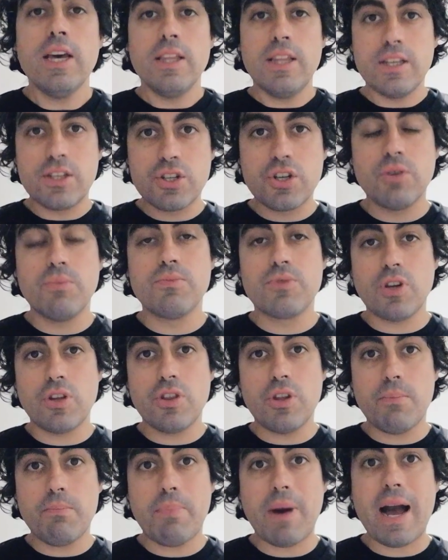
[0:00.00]
This comes
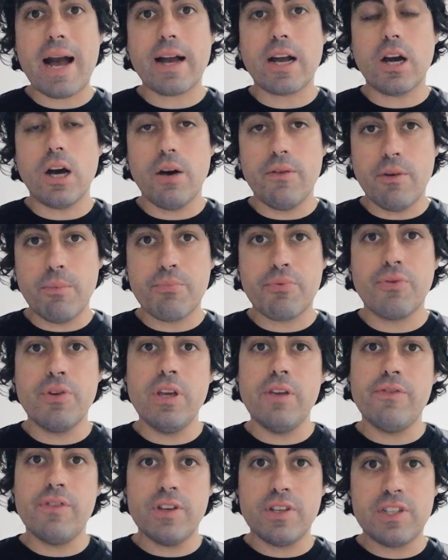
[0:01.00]
on the back of a
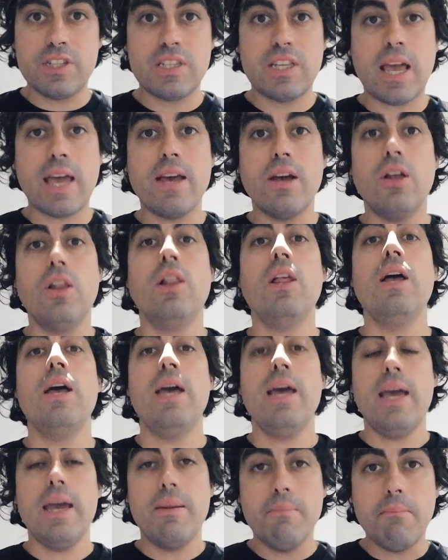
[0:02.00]
previous sale
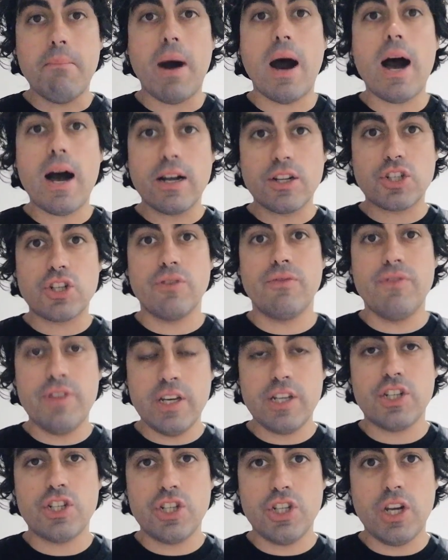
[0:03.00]
in March of
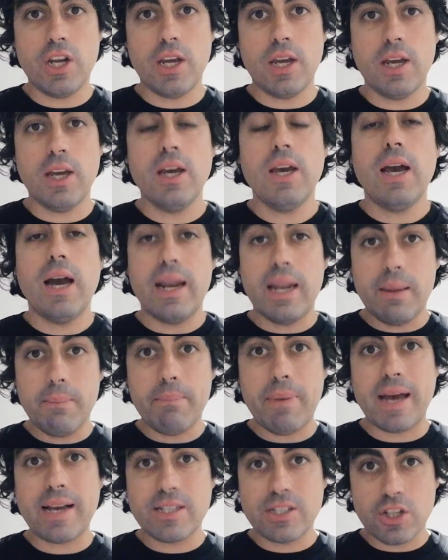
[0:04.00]
this year, and
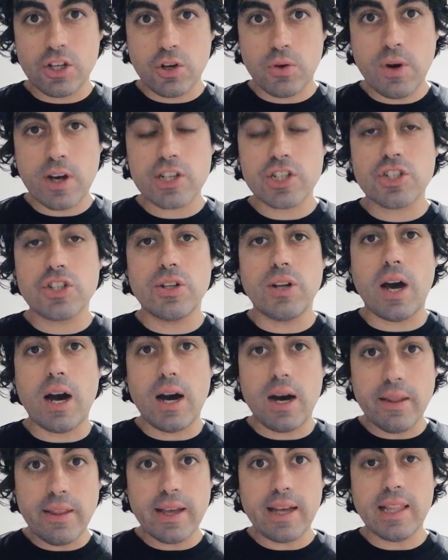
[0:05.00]
it begs the question,
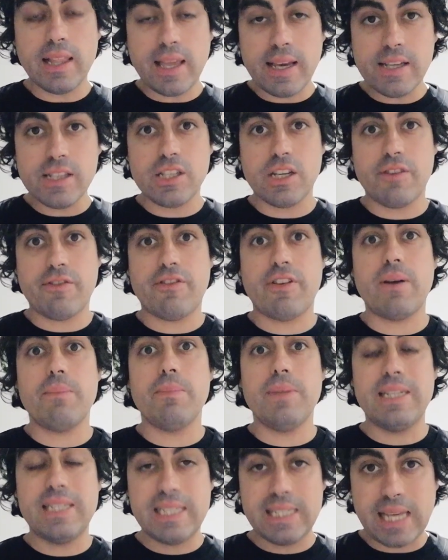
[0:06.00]
are the Glazer
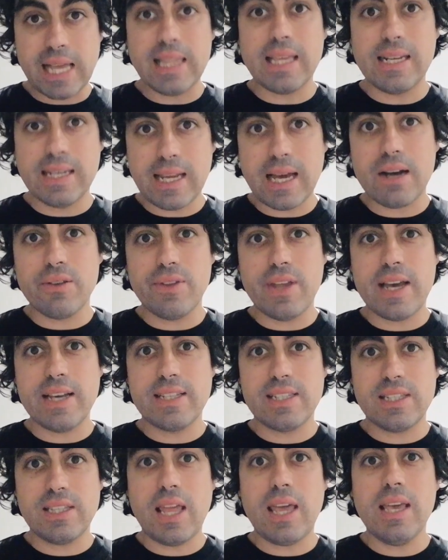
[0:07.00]
family selling down their
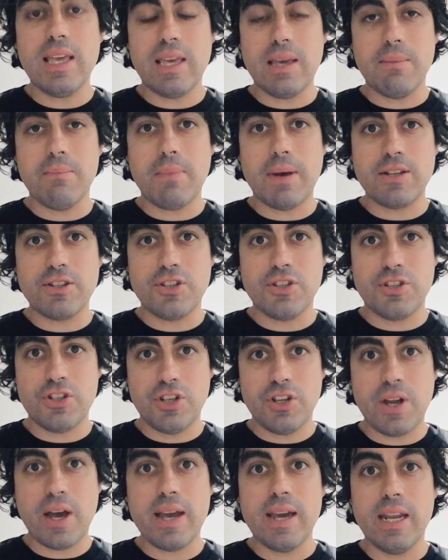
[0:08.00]
stake in
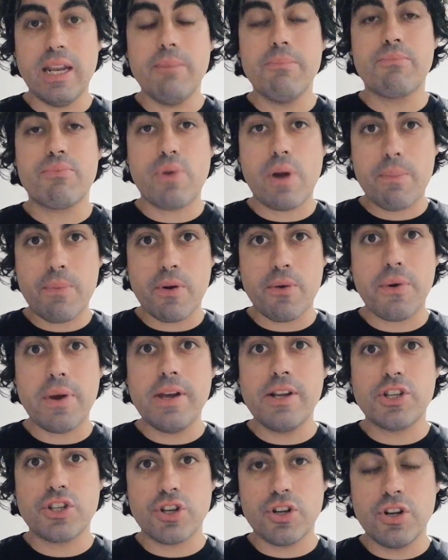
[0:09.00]
Manchester United in
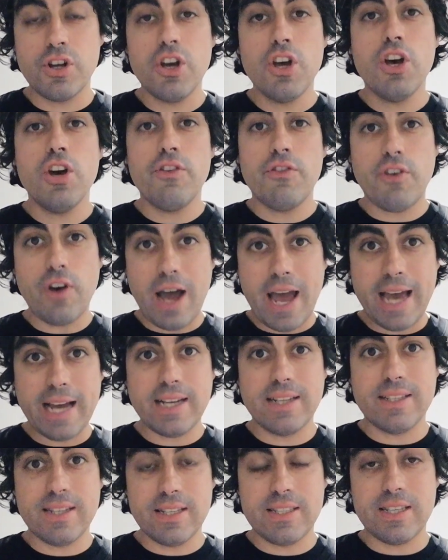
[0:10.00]
preparation for
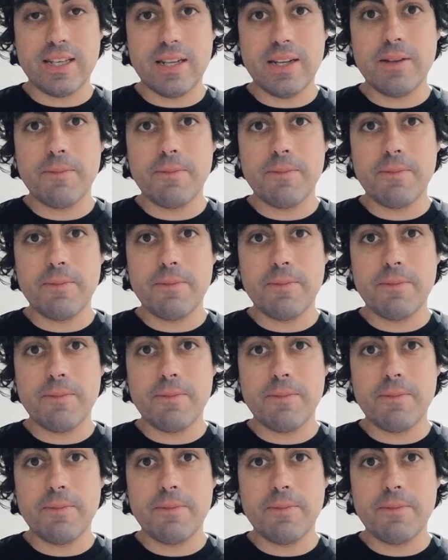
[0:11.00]
exiting?